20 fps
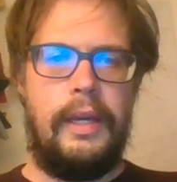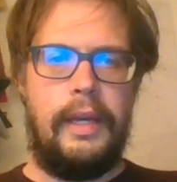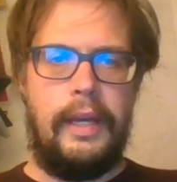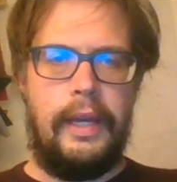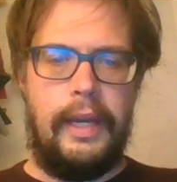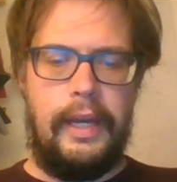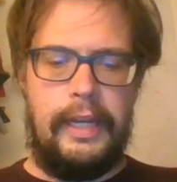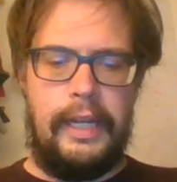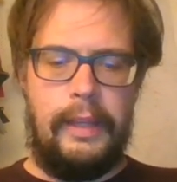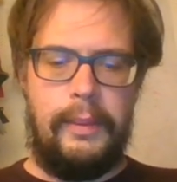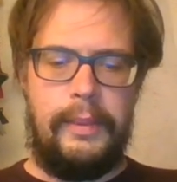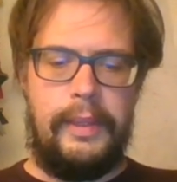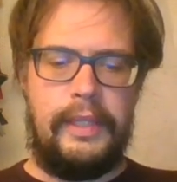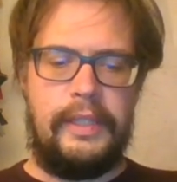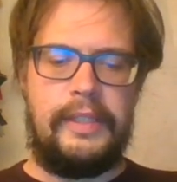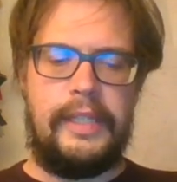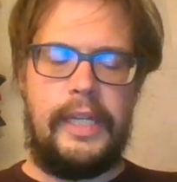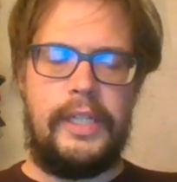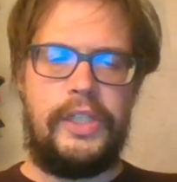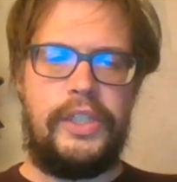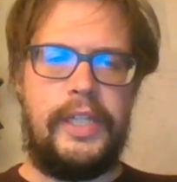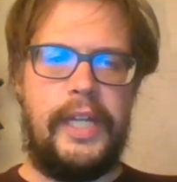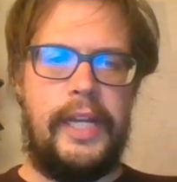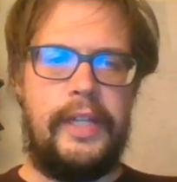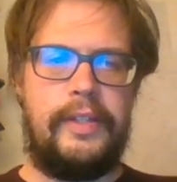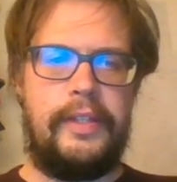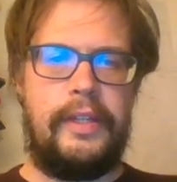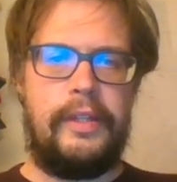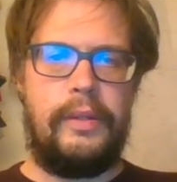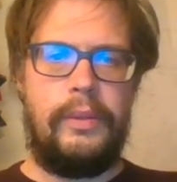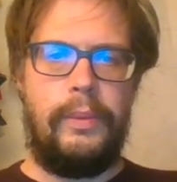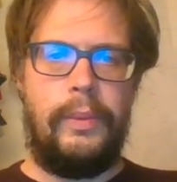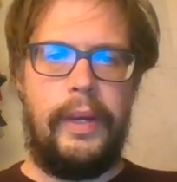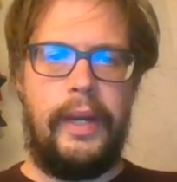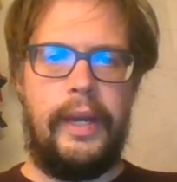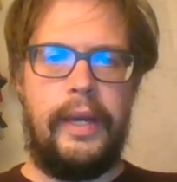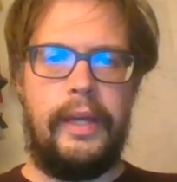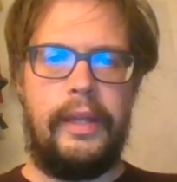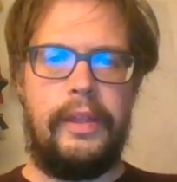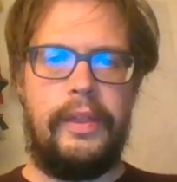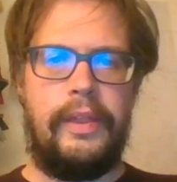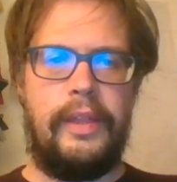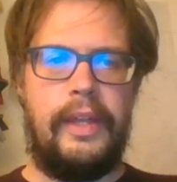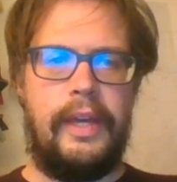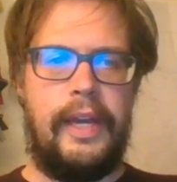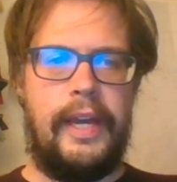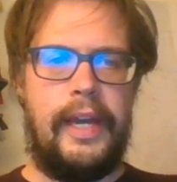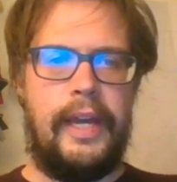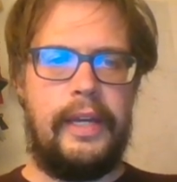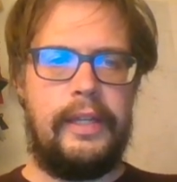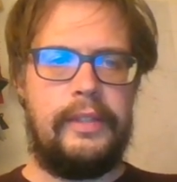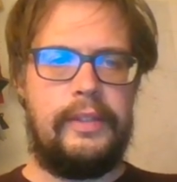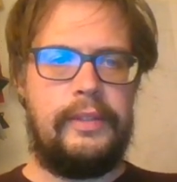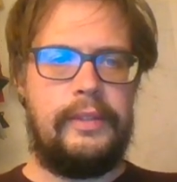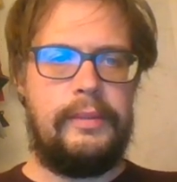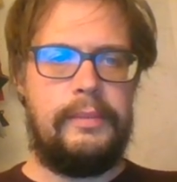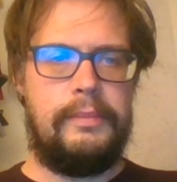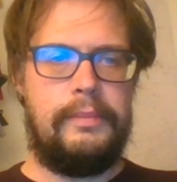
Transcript: and then we instantiate it with x